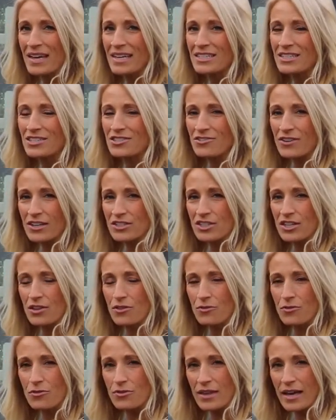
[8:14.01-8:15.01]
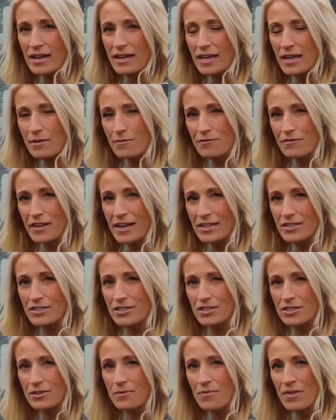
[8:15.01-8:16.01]
stretching through that hip
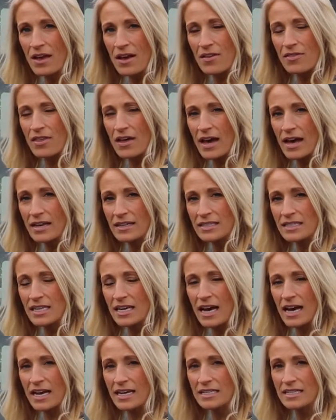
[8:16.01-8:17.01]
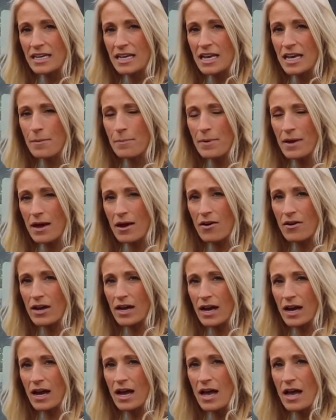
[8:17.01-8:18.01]
flexor, that tight hip
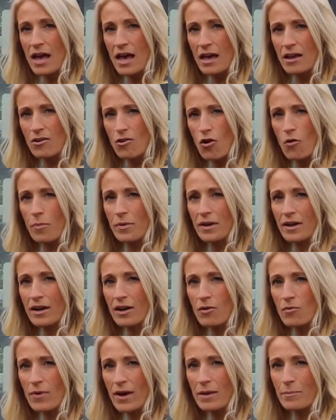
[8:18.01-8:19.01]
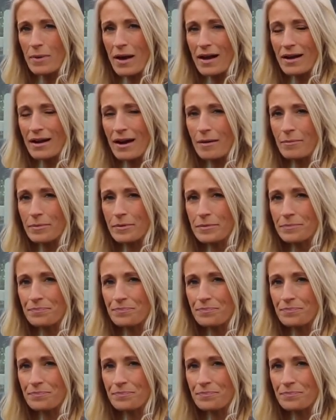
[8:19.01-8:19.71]
area, and opening it right back up.